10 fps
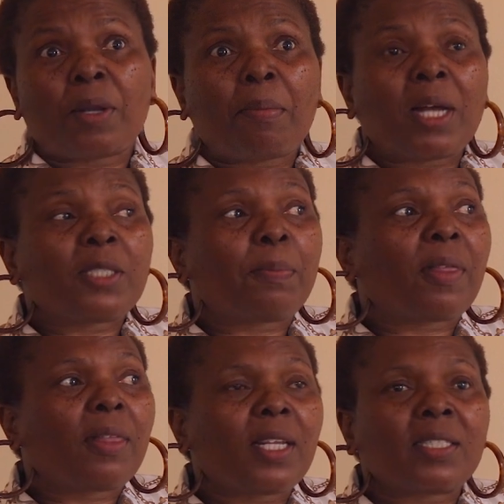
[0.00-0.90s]
There must
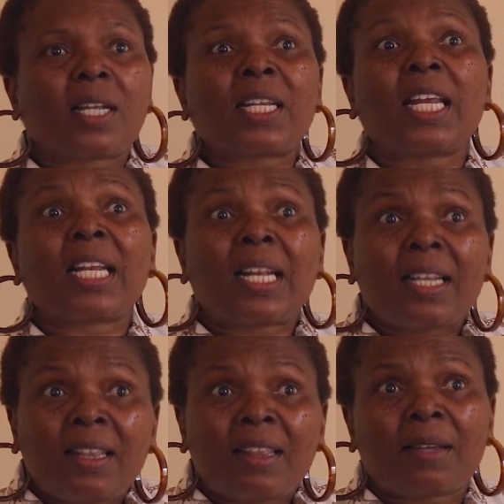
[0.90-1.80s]
be things that can
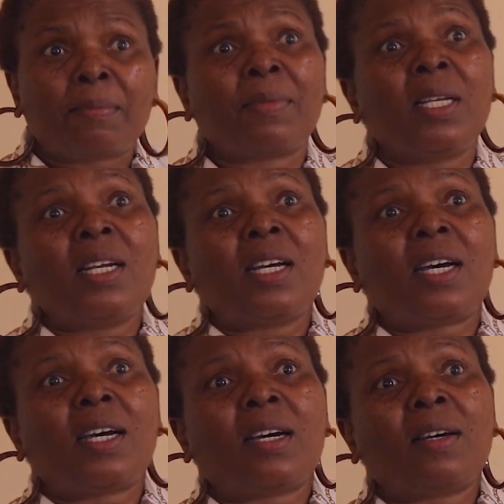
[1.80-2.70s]
clean them
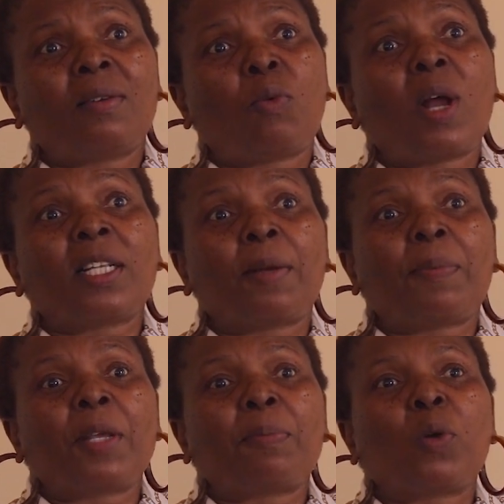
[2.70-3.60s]
while they're
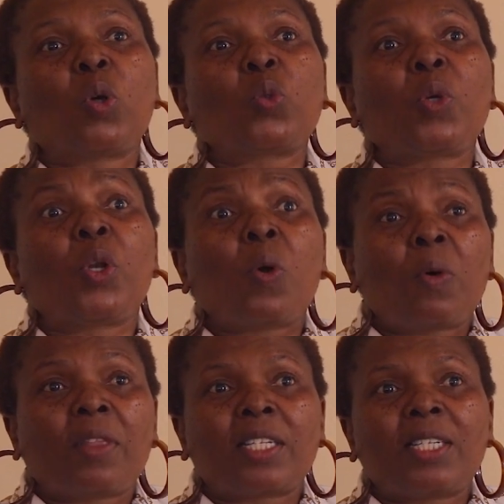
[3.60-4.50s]
playing, because we
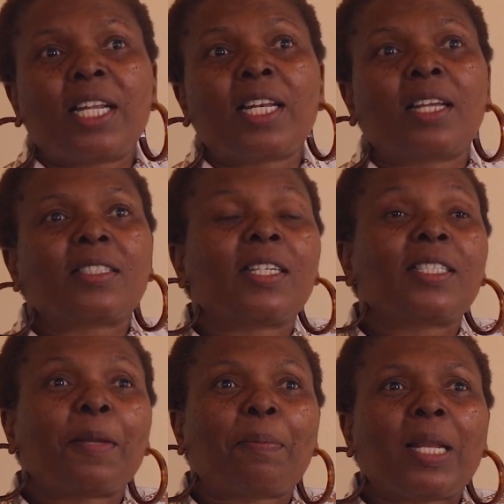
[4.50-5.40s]
know that learners,
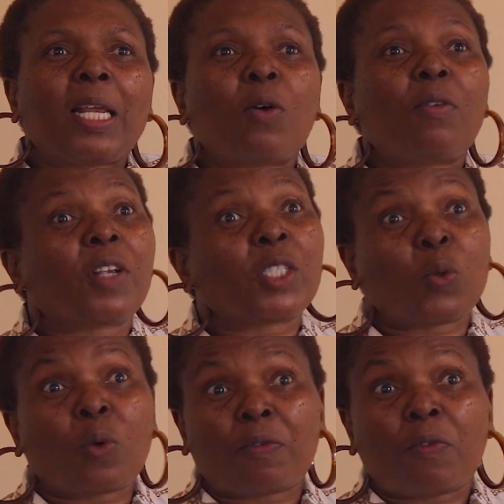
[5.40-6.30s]
as they play,
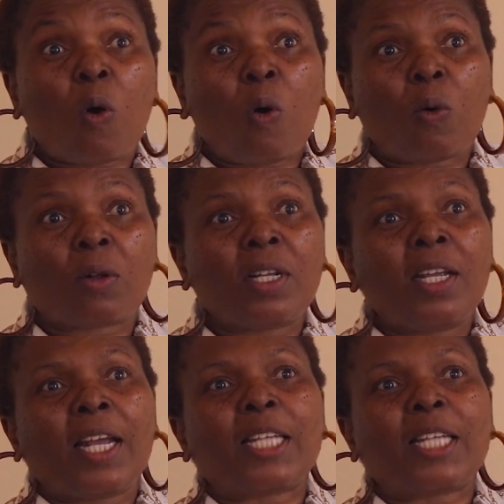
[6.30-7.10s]
obviously will fall.